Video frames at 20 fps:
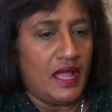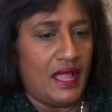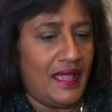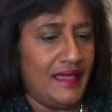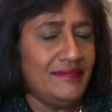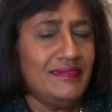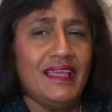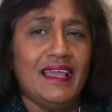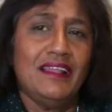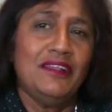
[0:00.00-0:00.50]

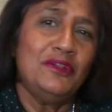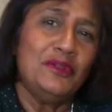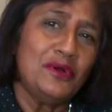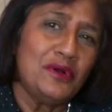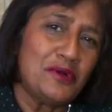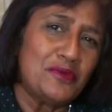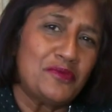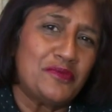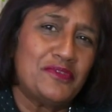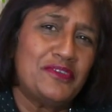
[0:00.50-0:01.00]
And they
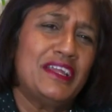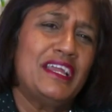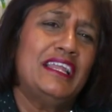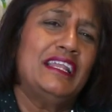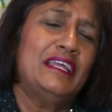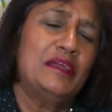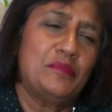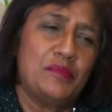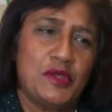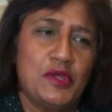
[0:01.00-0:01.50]
look
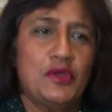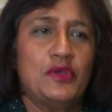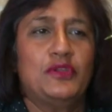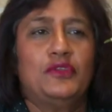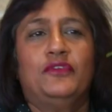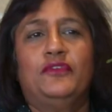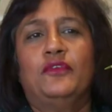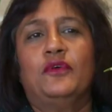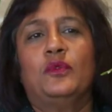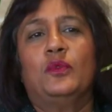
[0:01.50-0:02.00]
really
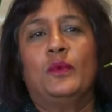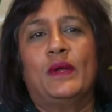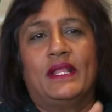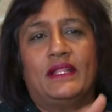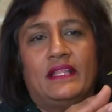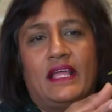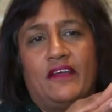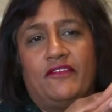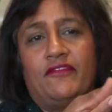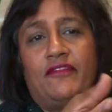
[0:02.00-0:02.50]
beautiful
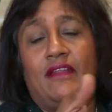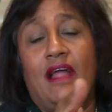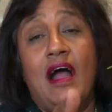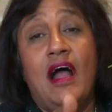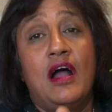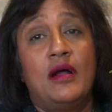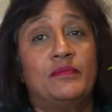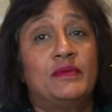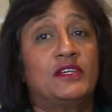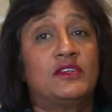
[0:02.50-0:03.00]
when they
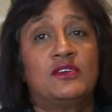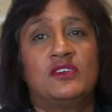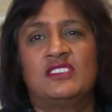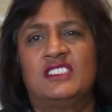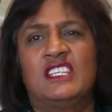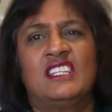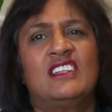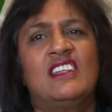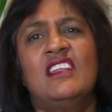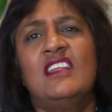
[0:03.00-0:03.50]
flower,
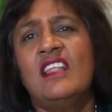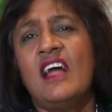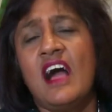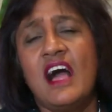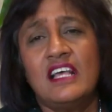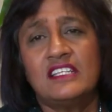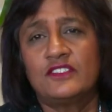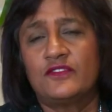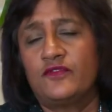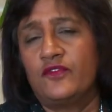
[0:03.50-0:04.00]
because it
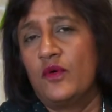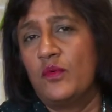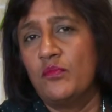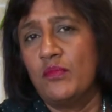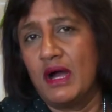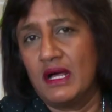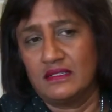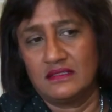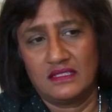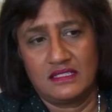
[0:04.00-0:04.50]
lasts for
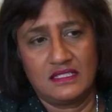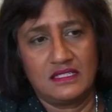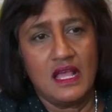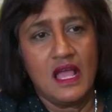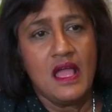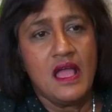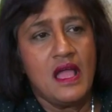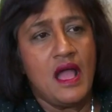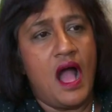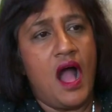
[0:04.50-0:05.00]
months.
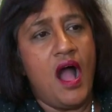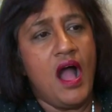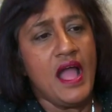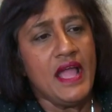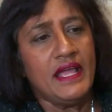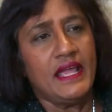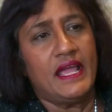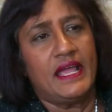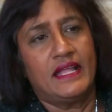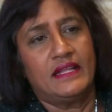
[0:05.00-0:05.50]
I
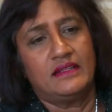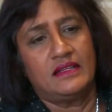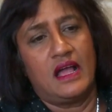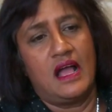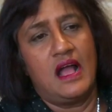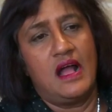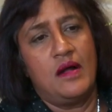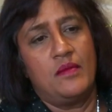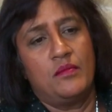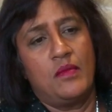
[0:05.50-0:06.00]

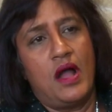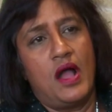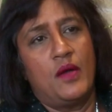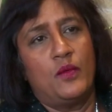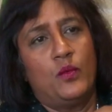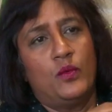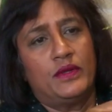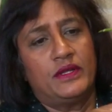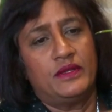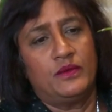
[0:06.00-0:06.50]
had my
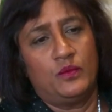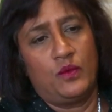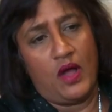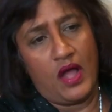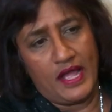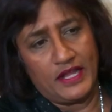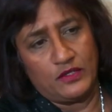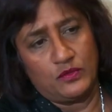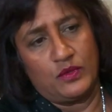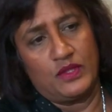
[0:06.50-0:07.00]

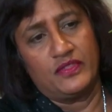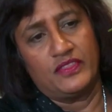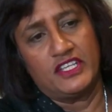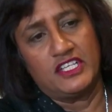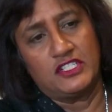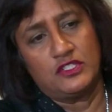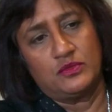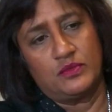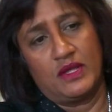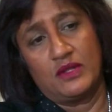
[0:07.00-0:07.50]
white one,
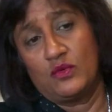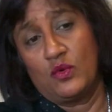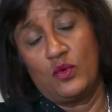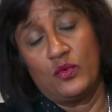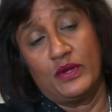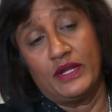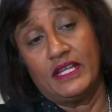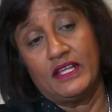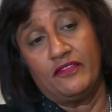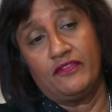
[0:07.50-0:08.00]
this one,
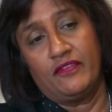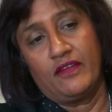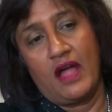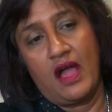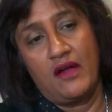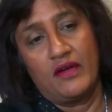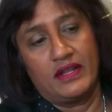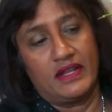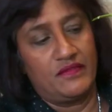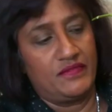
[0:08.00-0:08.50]
already
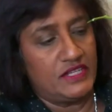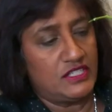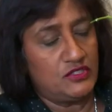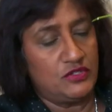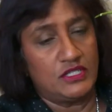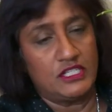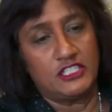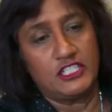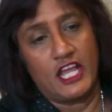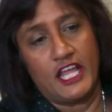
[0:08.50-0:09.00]
flowered. I've
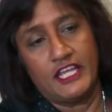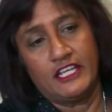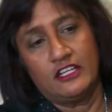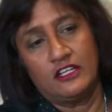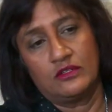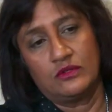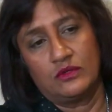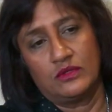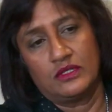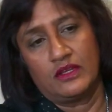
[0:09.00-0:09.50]
actually
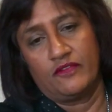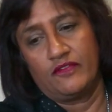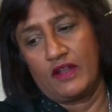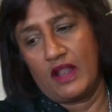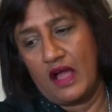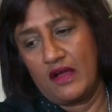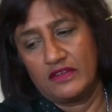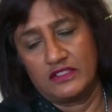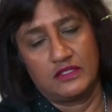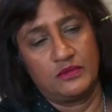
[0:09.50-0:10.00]
taken all the
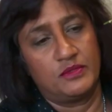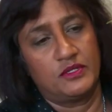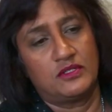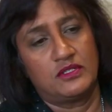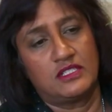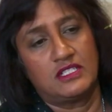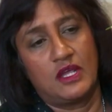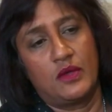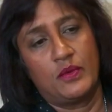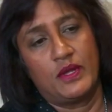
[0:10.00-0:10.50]
flowers
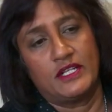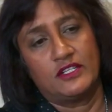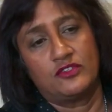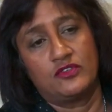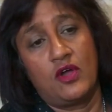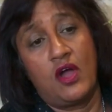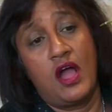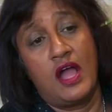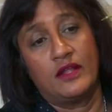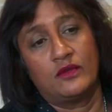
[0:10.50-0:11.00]
because they were
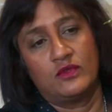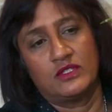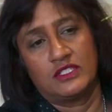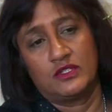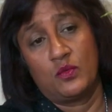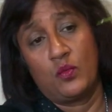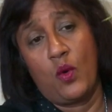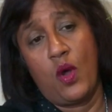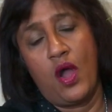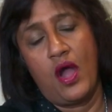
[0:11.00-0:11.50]
dry. It was
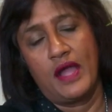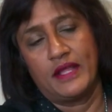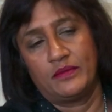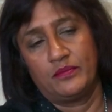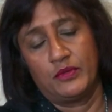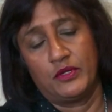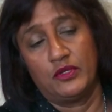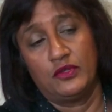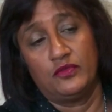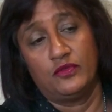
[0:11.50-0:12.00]
a
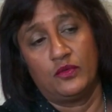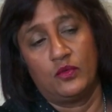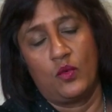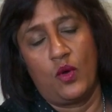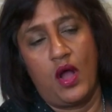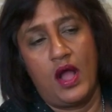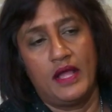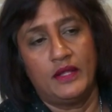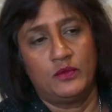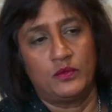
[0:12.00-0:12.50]
white, beautiful
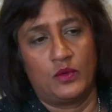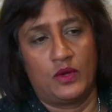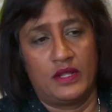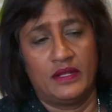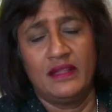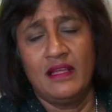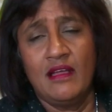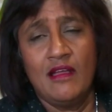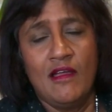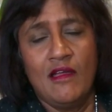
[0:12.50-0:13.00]
white
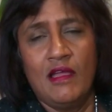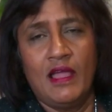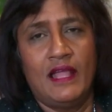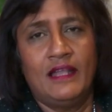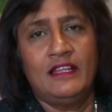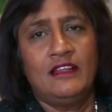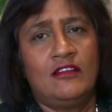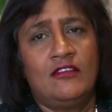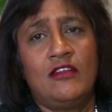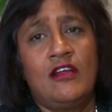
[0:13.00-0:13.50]
one.
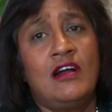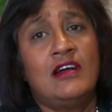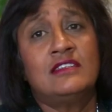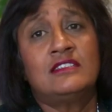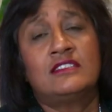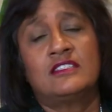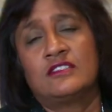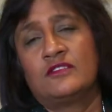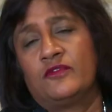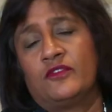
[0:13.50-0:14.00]
And it
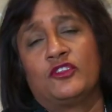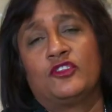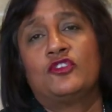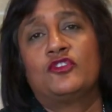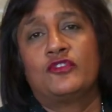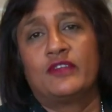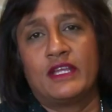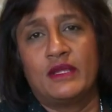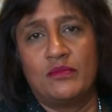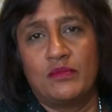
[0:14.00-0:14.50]
lasted for
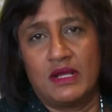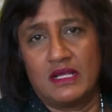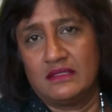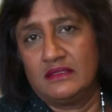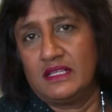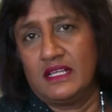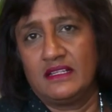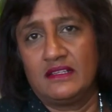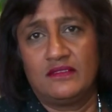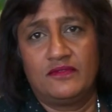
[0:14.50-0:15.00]
3
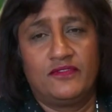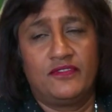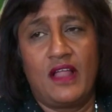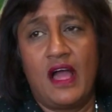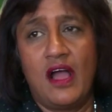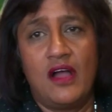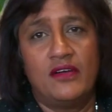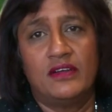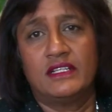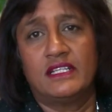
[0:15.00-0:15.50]
months, and it
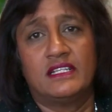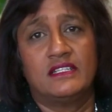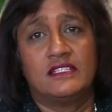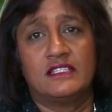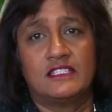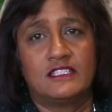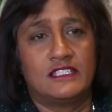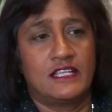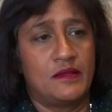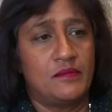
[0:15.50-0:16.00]
flowered in
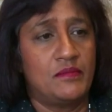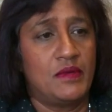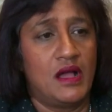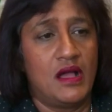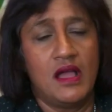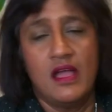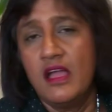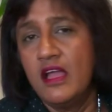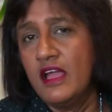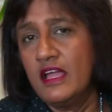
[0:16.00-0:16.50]

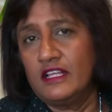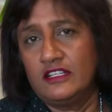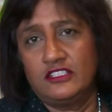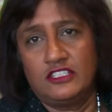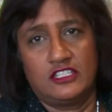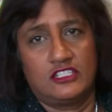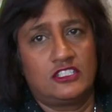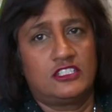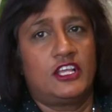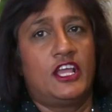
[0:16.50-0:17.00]
December. It
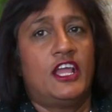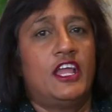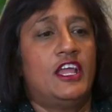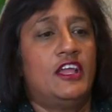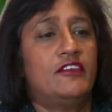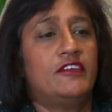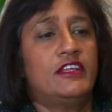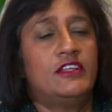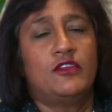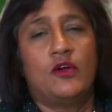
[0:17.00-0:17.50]
just
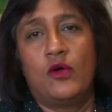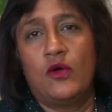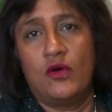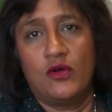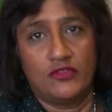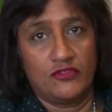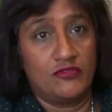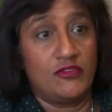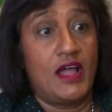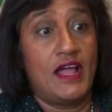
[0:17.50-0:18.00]
carried
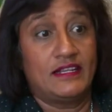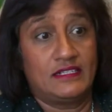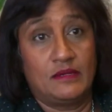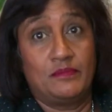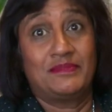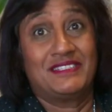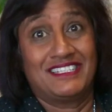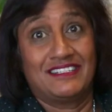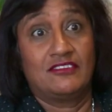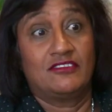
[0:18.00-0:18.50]
on right
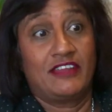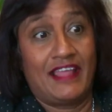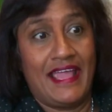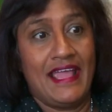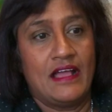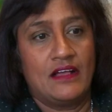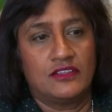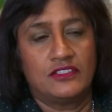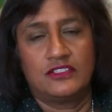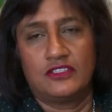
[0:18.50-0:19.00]
up till
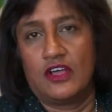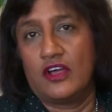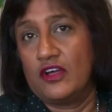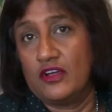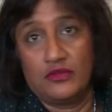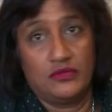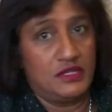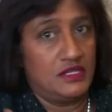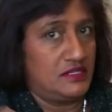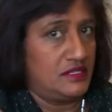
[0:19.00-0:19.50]
now.
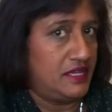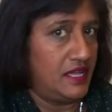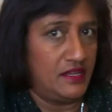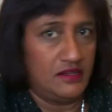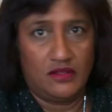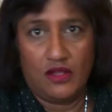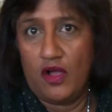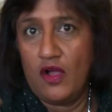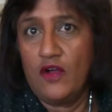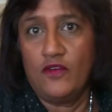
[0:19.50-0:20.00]
So it
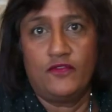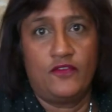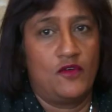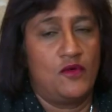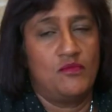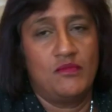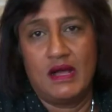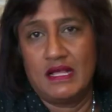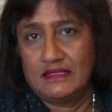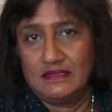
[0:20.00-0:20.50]
can go
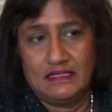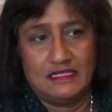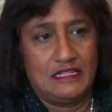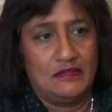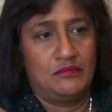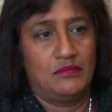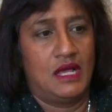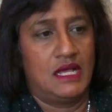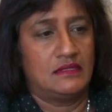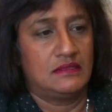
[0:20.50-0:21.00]
for months
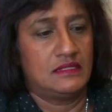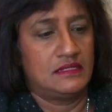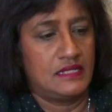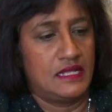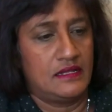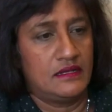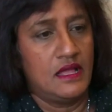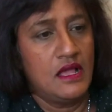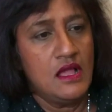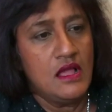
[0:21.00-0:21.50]
and months.
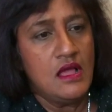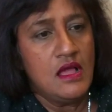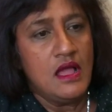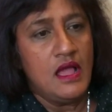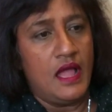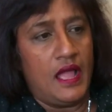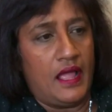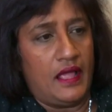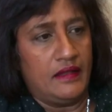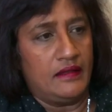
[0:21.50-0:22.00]

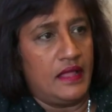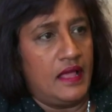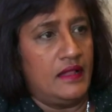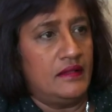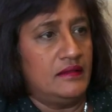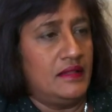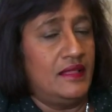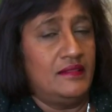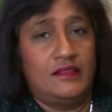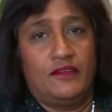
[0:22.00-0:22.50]

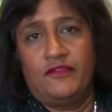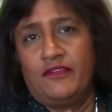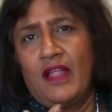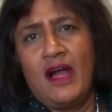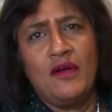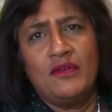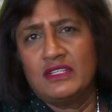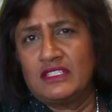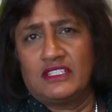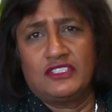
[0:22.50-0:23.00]
And the
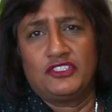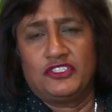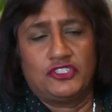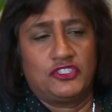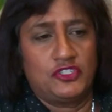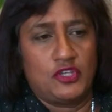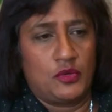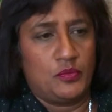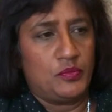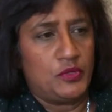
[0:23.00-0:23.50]
flowers are
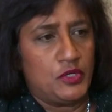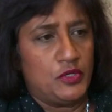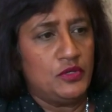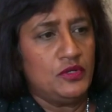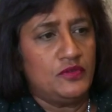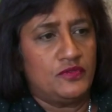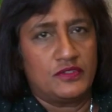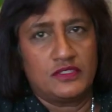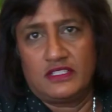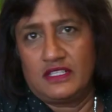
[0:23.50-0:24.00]
just so beautiful.